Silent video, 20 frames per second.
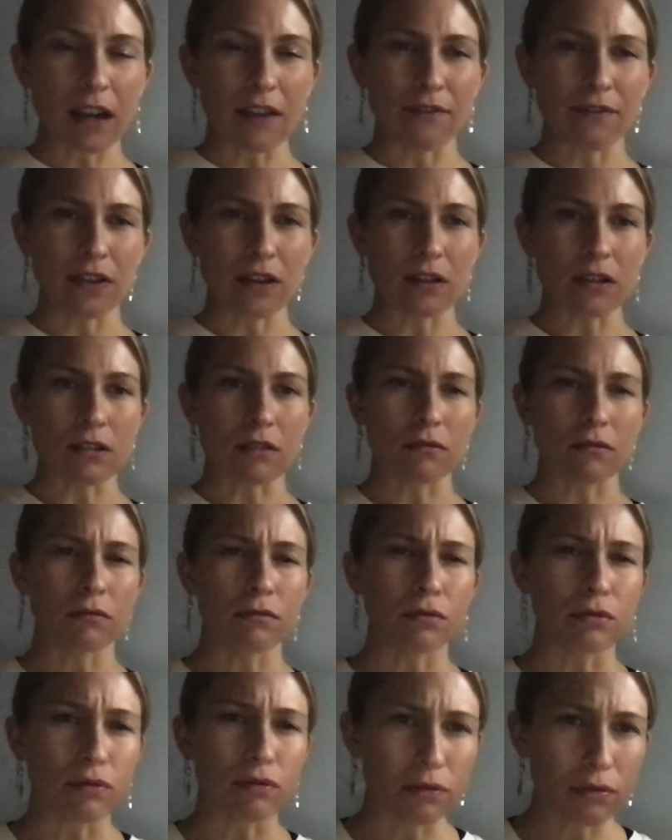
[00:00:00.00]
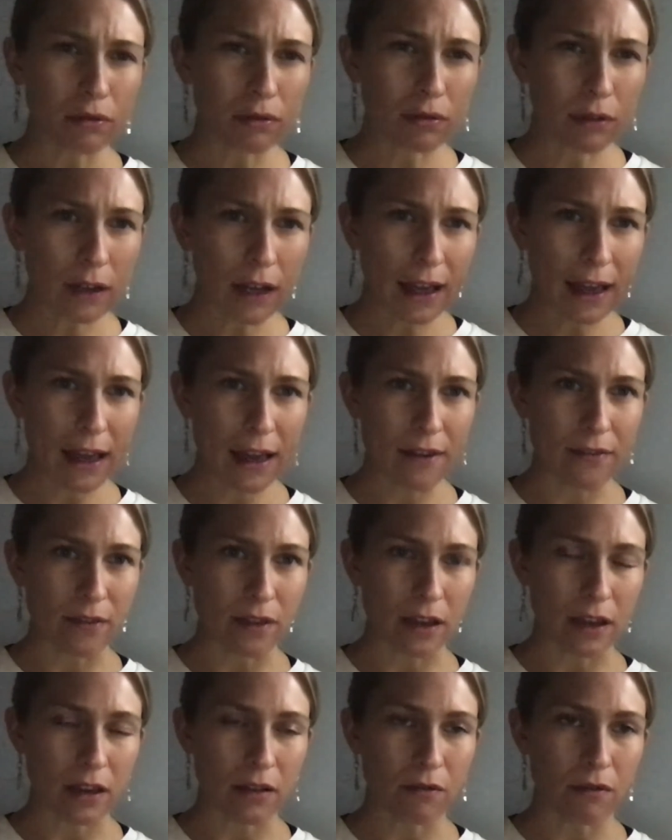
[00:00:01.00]
it feels
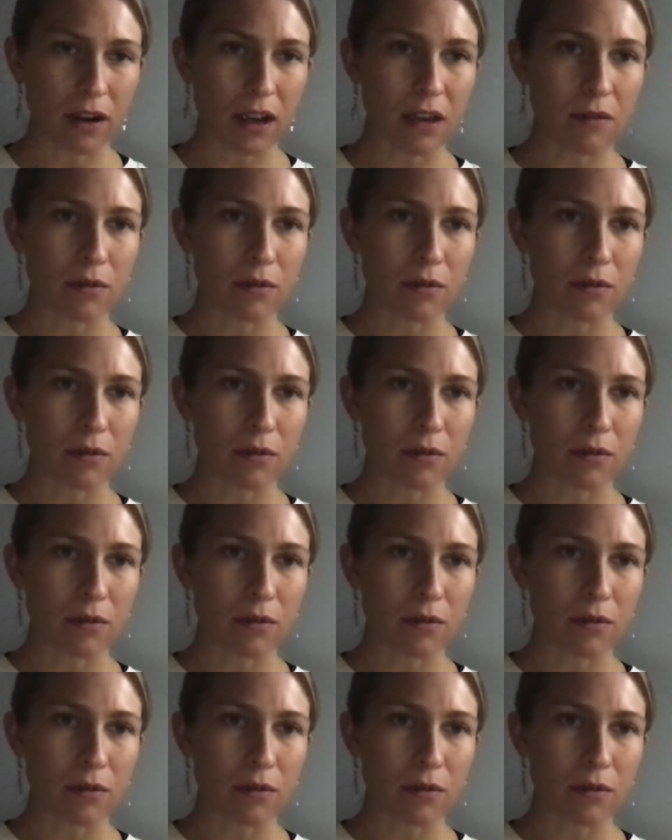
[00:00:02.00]
heavy, right?